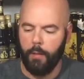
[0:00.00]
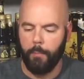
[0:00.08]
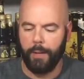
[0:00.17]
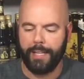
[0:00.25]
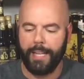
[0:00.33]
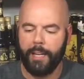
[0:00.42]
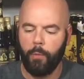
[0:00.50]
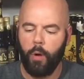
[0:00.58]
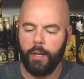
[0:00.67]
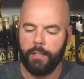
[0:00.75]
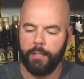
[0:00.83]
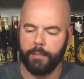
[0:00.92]
but I kind of
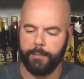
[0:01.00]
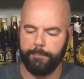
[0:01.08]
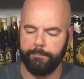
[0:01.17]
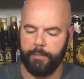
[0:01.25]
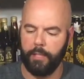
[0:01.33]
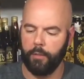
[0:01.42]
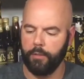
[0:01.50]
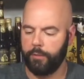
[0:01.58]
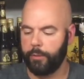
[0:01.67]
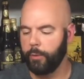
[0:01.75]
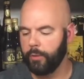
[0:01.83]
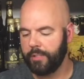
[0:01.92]
wanted to, you know, it's
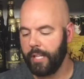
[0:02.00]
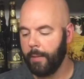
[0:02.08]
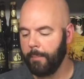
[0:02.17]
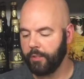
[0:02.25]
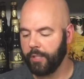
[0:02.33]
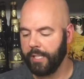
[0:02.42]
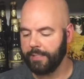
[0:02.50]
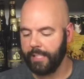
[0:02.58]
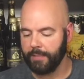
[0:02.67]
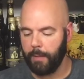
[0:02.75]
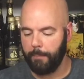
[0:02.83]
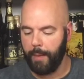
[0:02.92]
Tuesday. I've been trying to
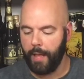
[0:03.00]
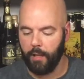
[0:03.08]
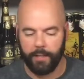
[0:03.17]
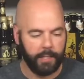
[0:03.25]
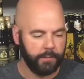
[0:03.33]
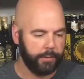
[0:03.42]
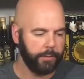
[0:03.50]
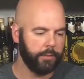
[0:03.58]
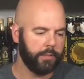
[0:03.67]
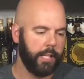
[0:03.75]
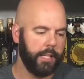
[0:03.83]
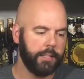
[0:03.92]
test my palate on
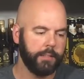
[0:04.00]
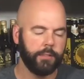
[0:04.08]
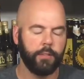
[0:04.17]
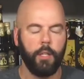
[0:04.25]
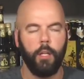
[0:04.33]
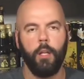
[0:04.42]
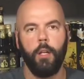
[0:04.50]
Tuesdays.